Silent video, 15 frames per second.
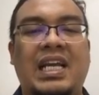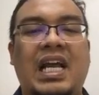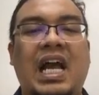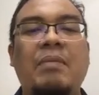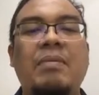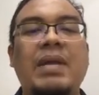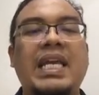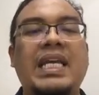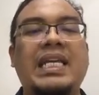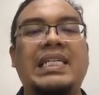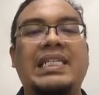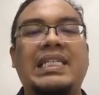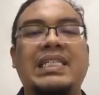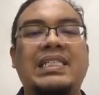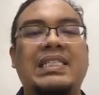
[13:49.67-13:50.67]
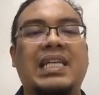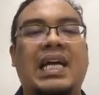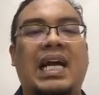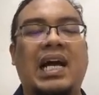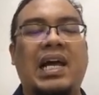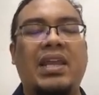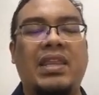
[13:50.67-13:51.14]
How many girls
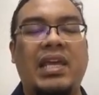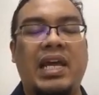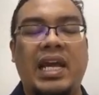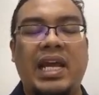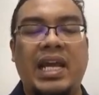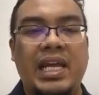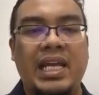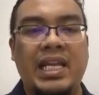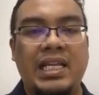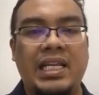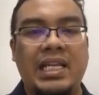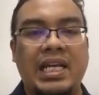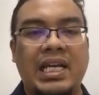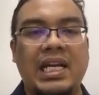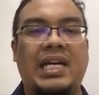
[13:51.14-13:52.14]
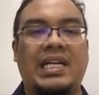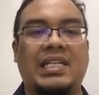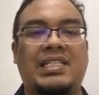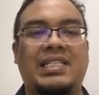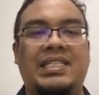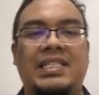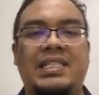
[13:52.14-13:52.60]
are there in the
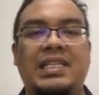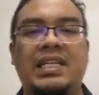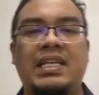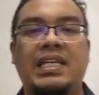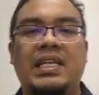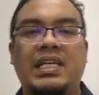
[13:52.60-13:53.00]
class?